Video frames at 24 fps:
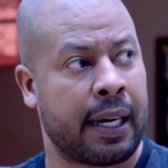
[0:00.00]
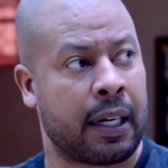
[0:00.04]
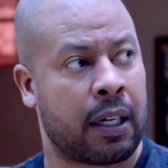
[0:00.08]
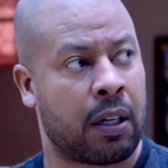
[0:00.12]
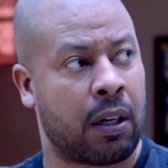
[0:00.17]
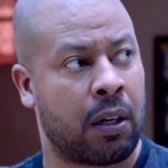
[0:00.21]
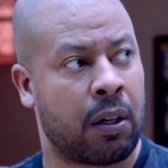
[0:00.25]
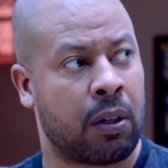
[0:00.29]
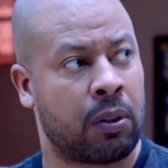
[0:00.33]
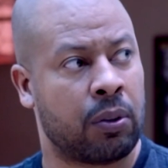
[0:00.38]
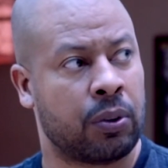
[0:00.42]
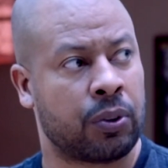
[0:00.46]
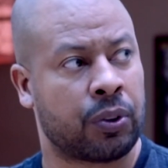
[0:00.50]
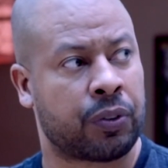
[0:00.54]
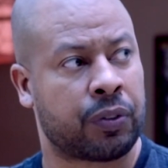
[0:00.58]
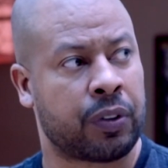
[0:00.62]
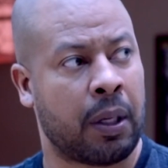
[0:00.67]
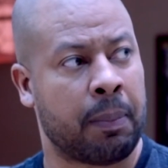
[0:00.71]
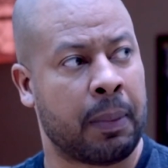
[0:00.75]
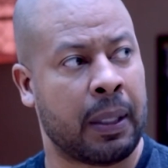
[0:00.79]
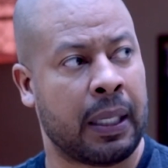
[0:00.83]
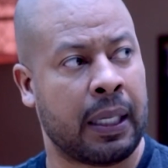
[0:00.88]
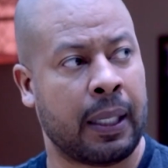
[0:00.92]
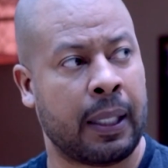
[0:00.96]
Kirk, who's
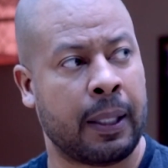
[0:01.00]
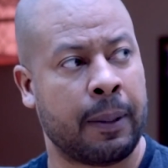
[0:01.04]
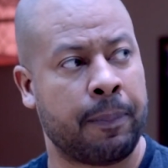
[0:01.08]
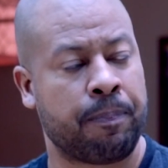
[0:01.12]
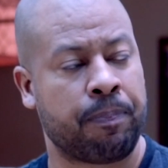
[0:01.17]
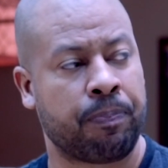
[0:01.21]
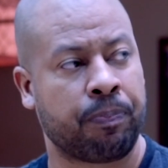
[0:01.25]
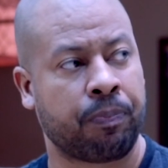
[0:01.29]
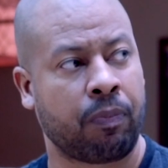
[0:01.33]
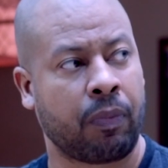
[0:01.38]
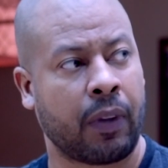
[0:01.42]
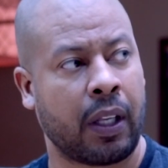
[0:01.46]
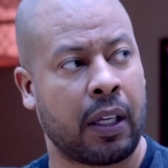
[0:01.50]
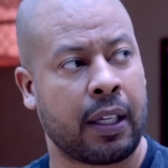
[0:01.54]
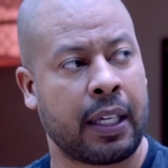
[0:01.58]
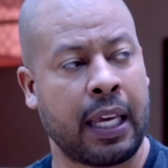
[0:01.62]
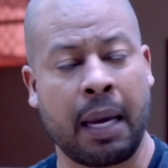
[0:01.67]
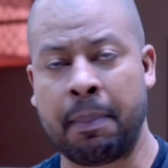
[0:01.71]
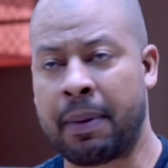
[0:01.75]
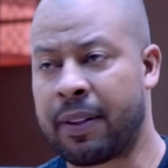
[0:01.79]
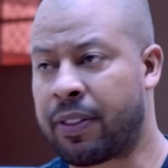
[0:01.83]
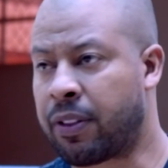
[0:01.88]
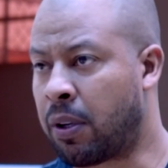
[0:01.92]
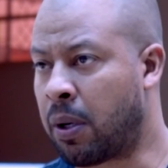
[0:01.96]
from
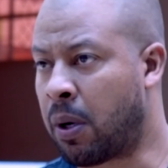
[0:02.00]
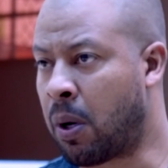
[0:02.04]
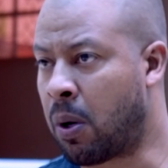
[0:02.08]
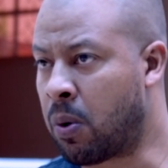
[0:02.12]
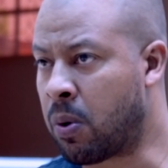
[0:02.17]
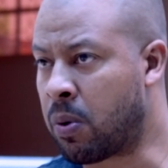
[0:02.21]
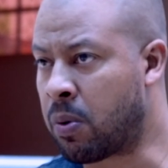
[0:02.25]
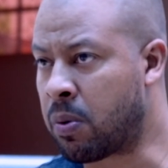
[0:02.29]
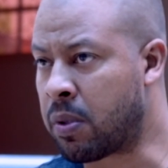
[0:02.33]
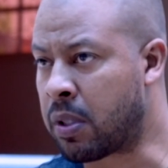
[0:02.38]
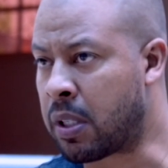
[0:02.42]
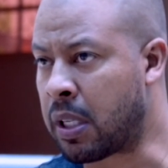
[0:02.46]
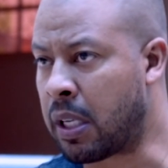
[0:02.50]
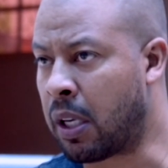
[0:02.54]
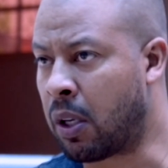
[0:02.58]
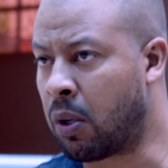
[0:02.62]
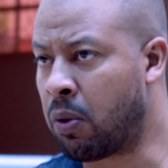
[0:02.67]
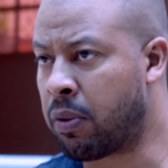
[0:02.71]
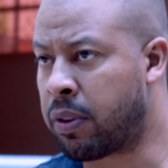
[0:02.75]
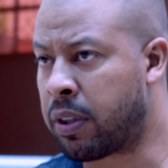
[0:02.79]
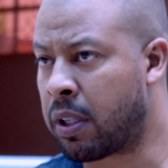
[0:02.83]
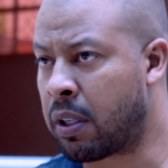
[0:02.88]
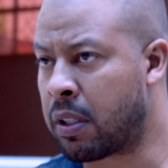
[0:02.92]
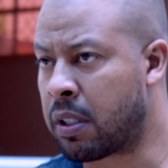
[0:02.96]
Game of Thrones and
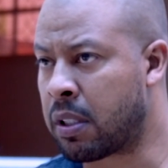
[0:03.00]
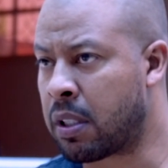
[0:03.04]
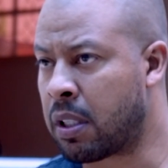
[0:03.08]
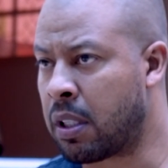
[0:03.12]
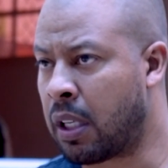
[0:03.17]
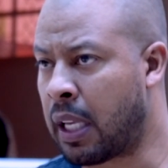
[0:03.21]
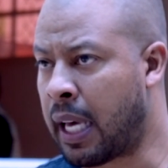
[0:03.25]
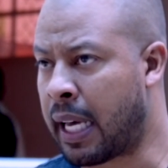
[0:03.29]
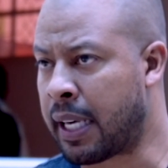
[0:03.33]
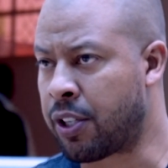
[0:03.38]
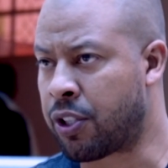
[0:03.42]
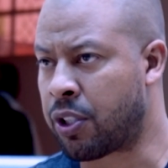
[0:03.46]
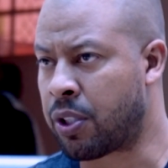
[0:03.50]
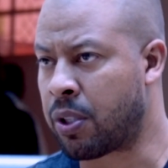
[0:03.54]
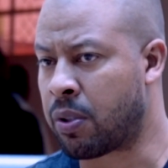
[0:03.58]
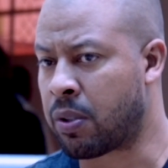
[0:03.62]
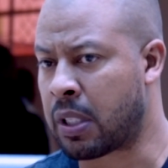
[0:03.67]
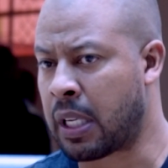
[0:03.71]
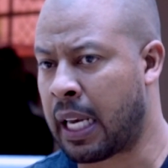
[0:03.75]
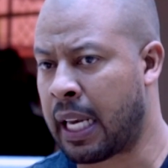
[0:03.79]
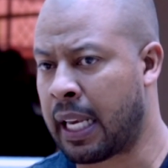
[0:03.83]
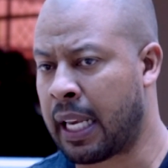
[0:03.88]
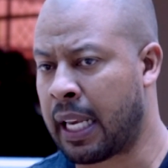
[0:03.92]
Luther, a lot of shows that I